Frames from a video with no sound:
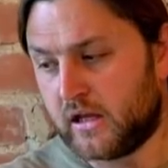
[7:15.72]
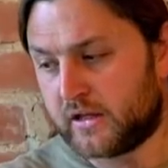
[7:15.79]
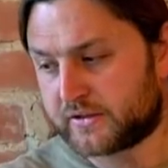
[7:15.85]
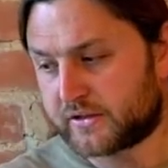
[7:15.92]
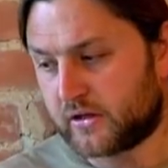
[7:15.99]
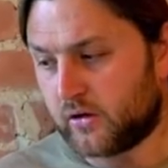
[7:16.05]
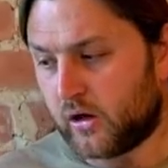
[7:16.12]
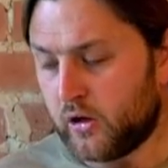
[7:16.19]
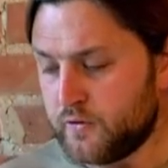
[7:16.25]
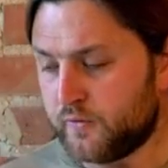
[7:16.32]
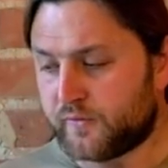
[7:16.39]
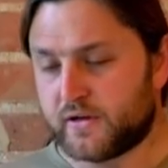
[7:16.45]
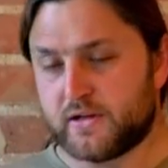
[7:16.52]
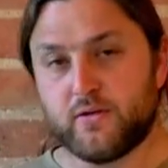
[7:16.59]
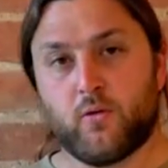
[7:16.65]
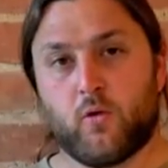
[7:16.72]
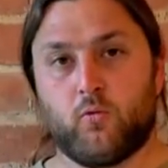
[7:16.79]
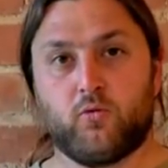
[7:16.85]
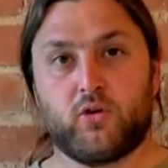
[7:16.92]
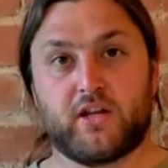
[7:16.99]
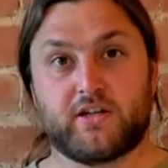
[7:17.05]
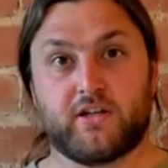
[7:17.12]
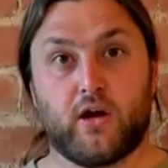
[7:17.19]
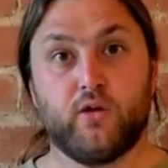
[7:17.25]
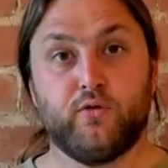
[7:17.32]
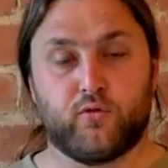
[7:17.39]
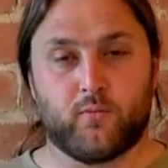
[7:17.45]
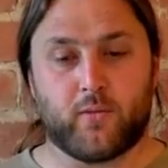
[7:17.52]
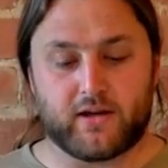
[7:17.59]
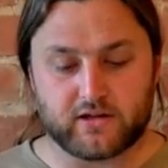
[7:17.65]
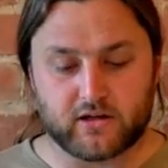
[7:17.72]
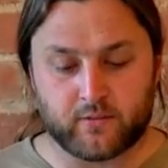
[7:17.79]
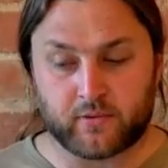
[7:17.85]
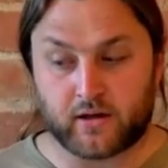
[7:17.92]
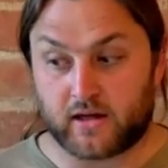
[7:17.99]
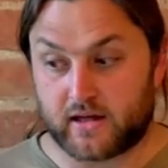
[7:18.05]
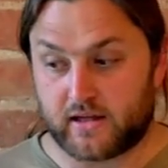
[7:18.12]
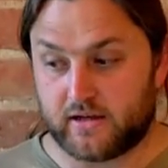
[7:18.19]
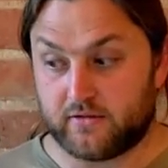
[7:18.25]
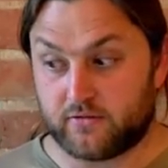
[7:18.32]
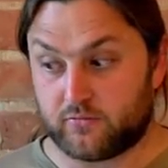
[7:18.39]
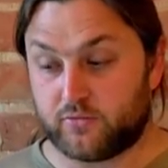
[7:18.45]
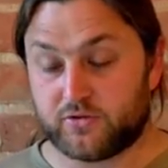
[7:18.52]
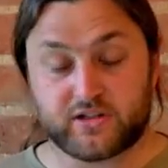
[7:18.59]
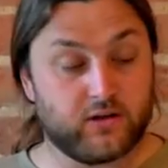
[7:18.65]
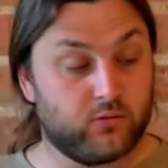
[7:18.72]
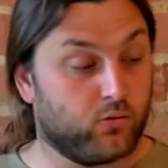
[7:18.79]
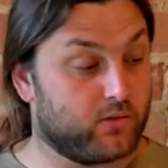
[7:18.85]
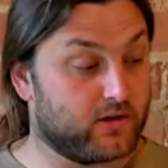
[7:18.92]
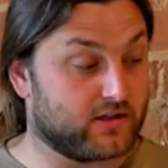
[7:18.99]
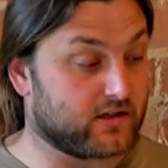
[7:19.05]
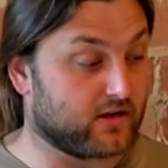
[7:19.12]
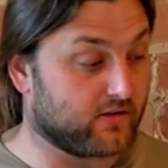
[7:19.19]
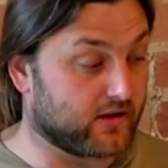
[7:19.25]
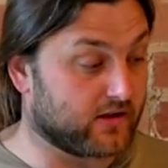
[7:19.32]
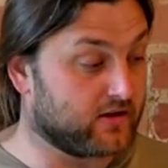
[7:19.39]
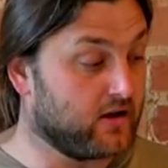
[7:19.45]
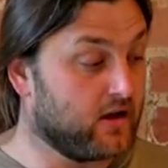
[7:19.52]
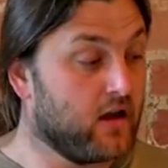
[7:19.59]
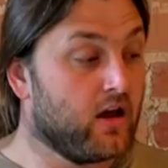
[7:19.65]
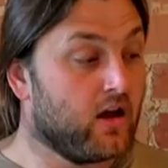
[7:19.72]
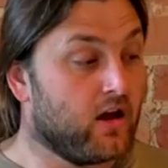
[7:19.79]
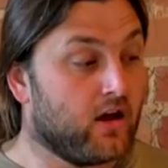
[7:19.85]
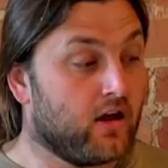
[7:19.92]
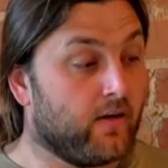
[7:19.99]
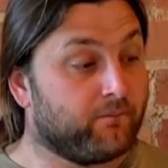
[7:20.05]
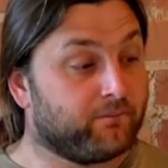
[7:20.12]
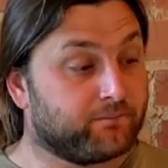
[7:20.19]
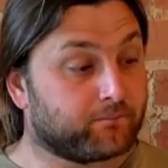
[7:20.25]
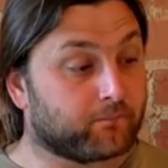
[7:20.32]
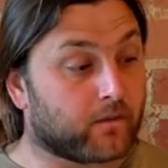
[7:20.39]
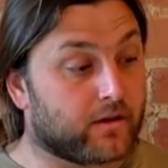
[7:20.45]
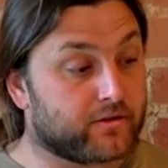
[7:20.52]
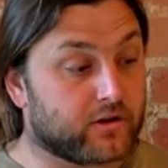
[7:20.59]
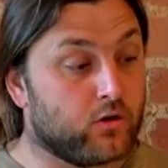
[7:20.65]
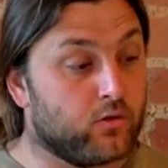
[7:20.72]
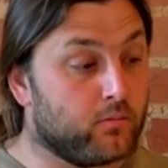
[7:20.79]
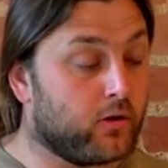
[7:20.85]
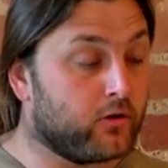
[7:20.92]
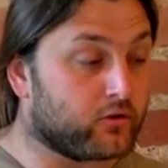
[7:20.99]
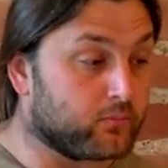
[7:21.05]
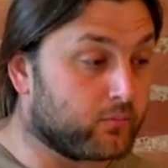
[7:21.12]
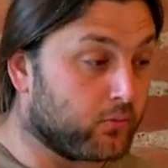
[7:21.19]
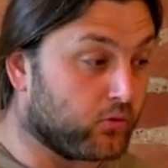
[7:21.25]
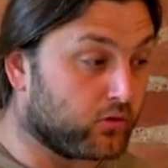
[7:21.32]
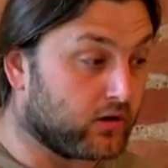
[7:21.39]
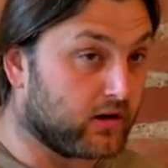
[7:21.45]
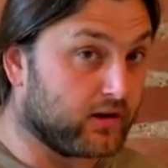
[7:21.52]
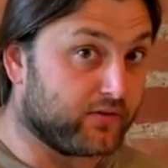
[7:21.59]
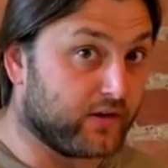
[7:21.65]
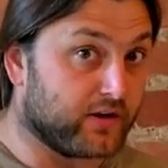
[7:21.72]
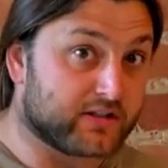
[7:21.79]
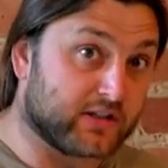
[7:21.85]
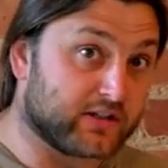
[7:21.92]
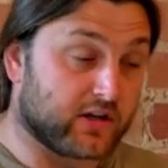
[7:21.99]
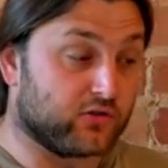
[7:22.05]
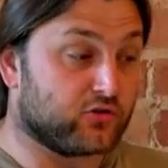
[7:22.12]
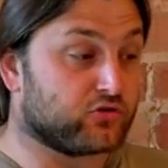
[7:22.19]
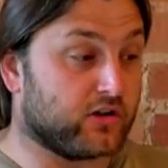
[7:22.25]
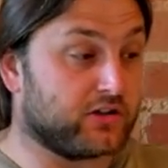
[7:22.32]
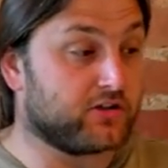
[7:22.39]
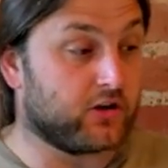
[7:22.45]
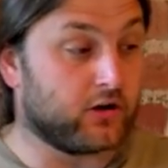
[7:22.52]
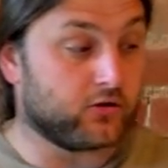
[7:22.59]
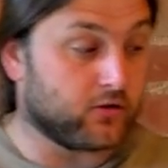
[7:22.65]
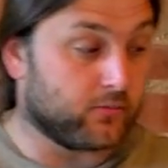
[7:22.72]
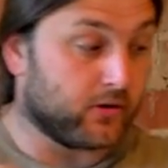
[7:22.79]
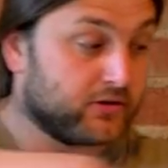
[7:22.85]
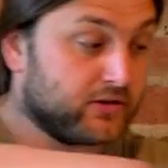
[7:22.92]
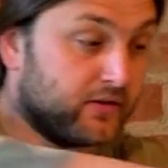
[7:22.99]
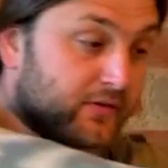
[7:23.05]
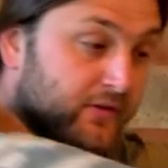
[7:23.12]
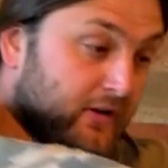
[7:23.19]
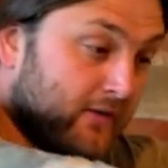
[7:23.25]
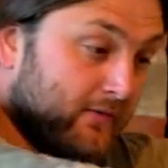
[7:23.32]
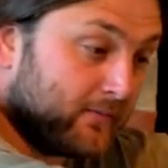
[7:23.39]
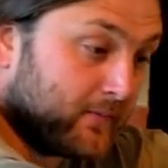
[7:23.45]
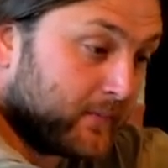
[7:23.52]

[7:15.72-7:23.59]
So hopefully we'll get an oval made up, and we'll see what we get out of that. So most importantly, first, let's go straight to the locomotive. So.